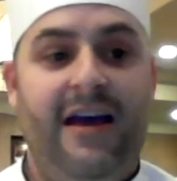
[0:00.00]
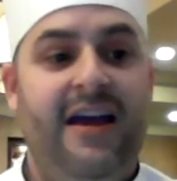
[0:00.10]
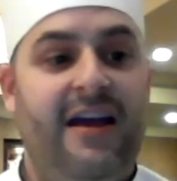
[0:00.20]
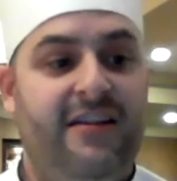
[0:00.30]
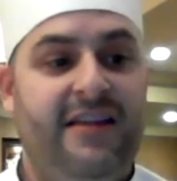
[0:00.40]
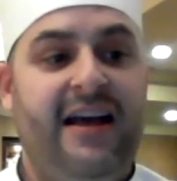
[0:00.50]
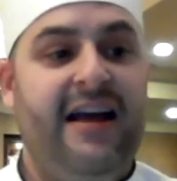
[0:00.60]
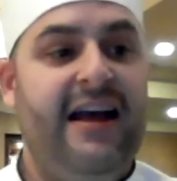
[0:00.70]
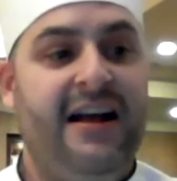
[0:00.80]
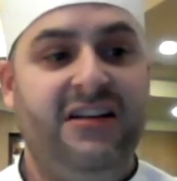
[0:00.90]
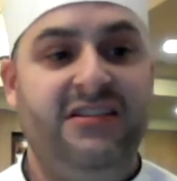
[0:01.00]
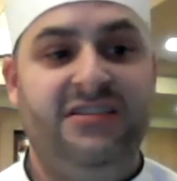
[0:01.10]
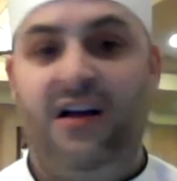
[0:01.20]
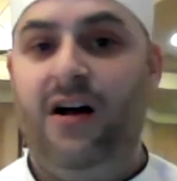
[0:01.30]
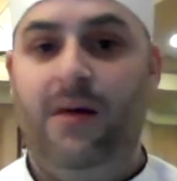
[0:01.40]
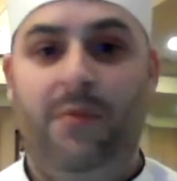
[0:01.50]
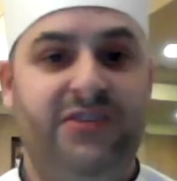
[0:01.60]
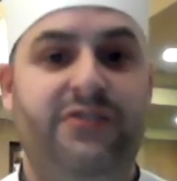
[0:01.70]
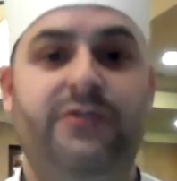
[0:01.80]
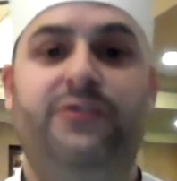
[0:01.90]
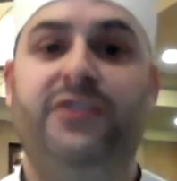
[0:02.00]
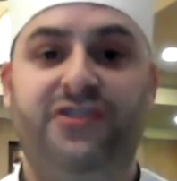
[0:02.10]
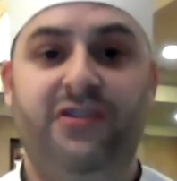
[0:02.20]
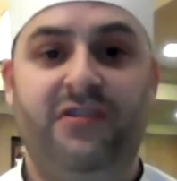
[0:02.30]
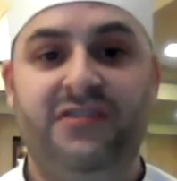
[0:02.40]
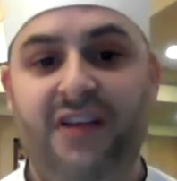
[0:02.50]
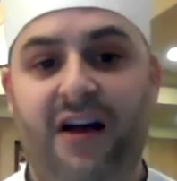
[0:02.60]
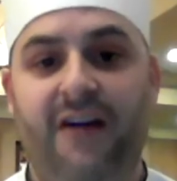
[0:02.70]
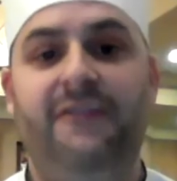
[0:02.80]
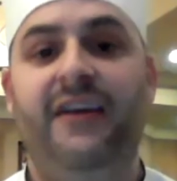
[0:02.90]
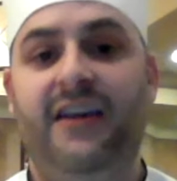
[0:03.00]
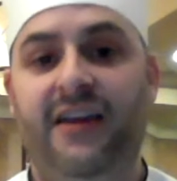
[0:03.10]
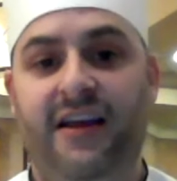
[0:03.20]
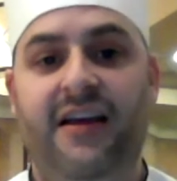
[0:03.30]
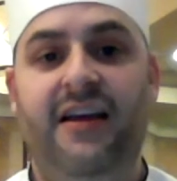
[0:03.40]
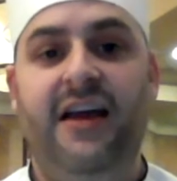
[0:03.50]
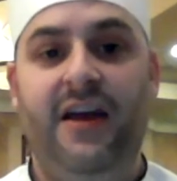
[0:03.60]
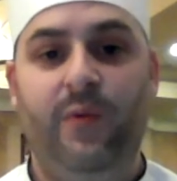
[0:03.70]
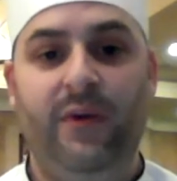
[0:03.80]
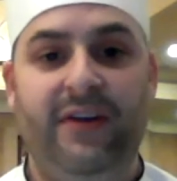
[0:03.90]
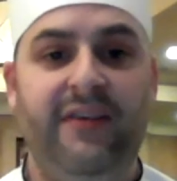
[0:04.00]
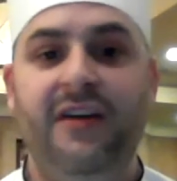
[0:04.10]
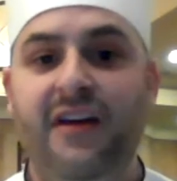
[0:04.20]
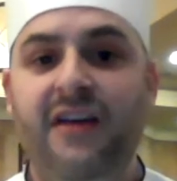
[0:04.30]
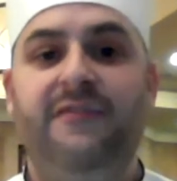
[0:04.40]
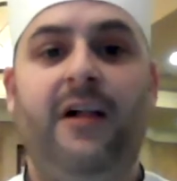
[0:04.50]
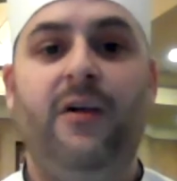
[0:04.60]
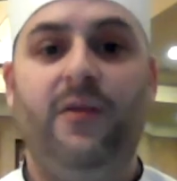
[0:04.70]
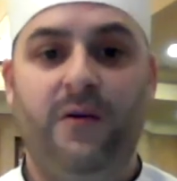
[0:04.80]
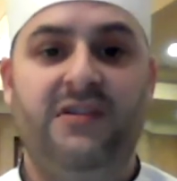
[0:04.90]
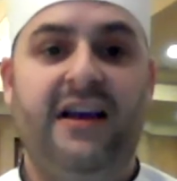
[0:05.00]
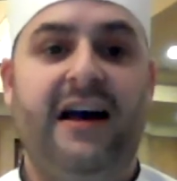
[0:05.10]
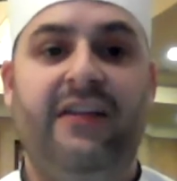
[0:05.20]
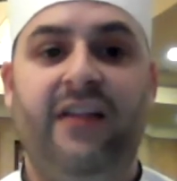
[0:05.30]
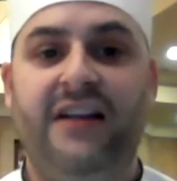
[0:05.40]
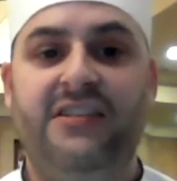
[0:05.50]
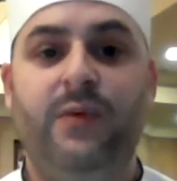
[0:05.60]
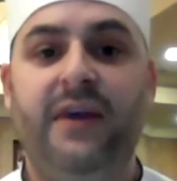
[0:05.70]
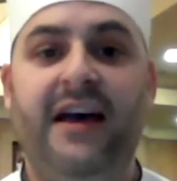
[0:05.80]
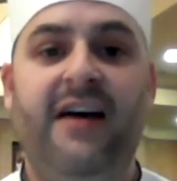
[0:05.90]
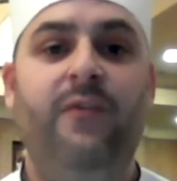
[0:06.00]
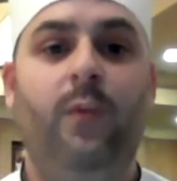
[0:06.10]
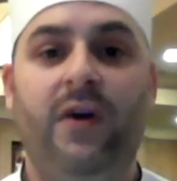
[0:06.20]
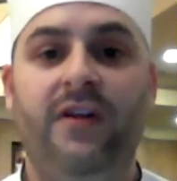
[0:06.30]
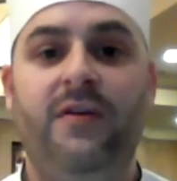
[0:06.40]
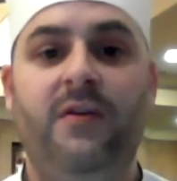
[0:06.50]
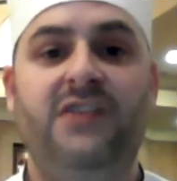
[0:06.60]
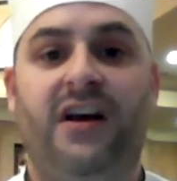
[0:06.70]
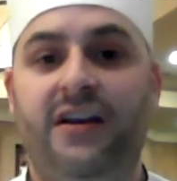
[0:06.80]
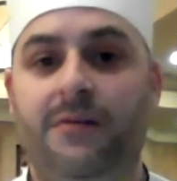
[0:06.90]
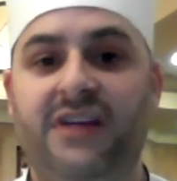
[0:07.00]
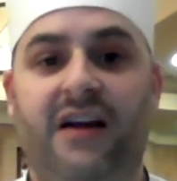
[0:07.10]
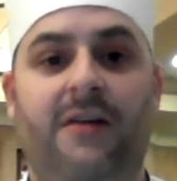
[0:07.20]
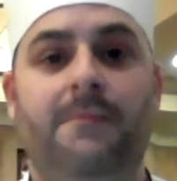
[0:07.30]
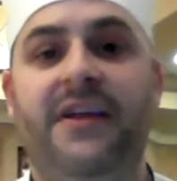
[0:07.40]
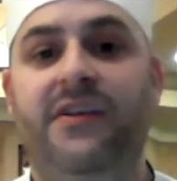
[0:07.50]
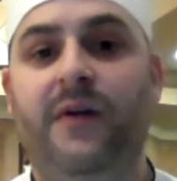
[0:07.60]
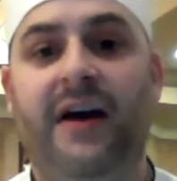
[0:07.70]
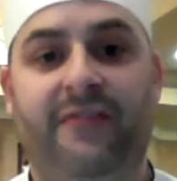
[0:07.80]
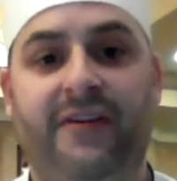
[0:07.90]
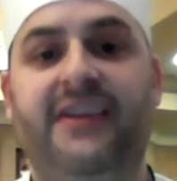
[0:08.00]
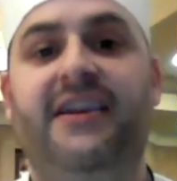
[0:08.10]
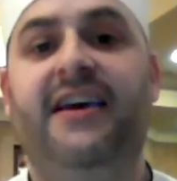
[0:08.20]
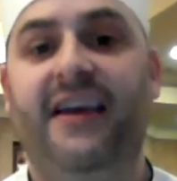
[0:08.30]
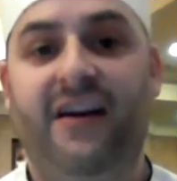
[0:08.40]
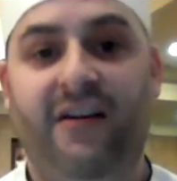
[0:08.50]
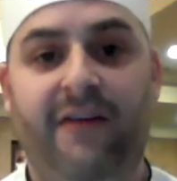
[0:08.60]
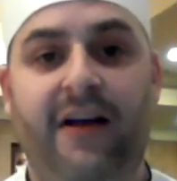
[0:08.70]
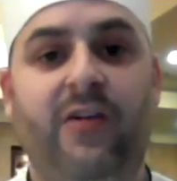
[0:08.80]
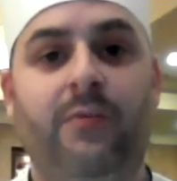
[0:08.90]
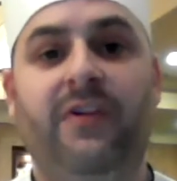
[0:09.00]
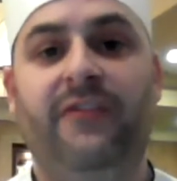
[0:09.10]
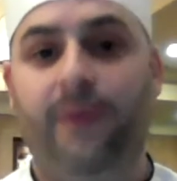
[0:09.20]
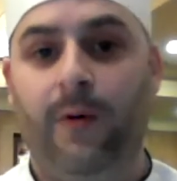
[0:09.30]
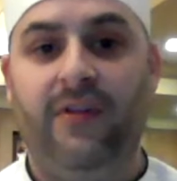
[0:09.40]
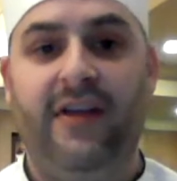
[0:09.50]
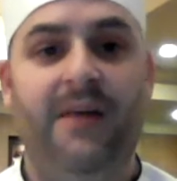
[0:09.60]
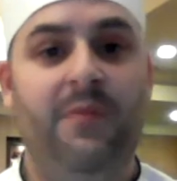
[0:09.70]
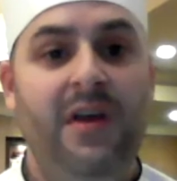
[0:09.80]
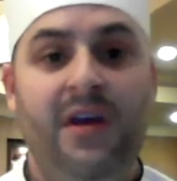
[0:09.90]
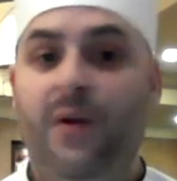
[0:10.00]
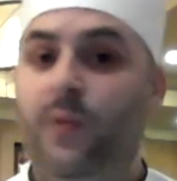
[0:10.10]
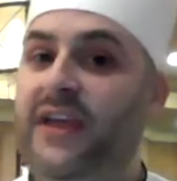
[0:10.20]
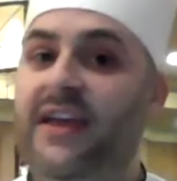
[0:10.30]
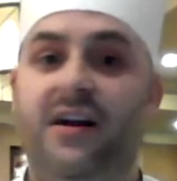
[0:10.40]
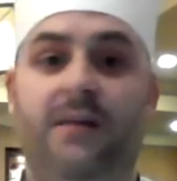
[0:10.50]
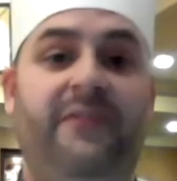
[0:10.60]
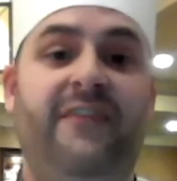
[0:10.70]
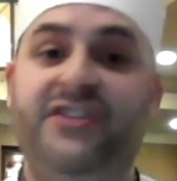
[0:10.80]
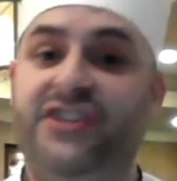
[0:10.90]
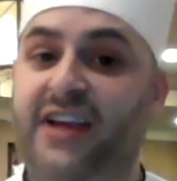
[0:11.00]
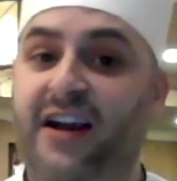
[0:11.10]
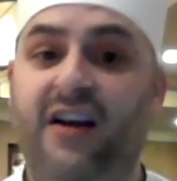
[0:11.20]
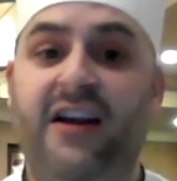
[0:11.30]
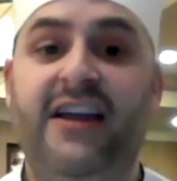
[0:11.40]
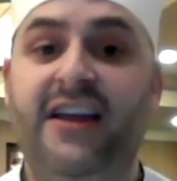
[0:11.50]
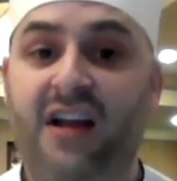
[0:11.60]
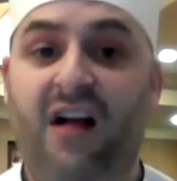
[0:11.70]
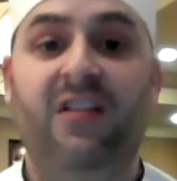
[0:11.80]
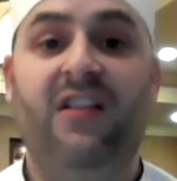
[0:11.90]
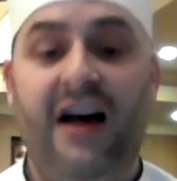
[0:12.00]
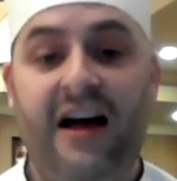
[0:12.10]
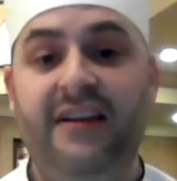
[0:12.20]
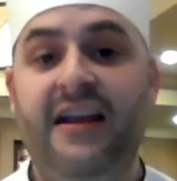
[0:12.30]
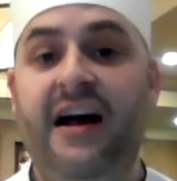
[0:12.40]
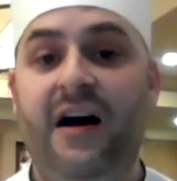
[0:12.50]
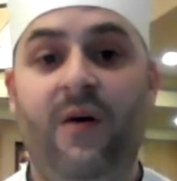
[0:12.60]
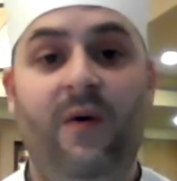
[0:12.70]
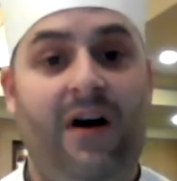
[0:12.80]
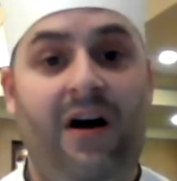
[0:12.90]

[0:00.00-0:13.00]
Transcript: and that has a bunch of nutritional stuff in it, and we follow those guidelines. So we have one of those items on our menu every day available for them. We hit up vegetarian a lot now.